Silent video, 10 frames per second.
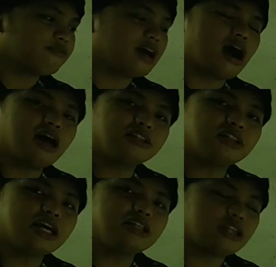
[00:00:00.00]
of the
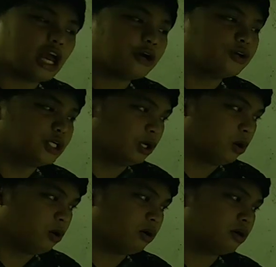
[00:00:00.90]
anti-terror
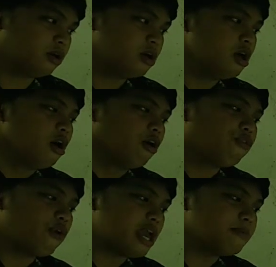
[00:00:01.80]
law,
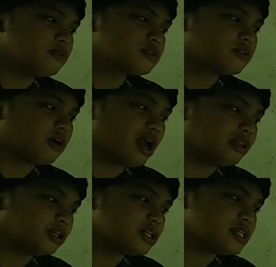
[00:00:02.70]
famous
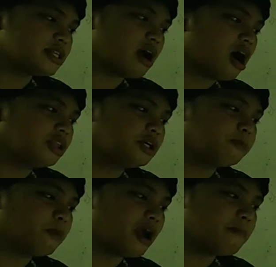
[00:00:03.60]
writers and other
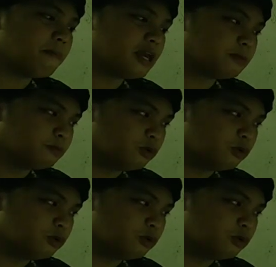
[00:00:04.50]
private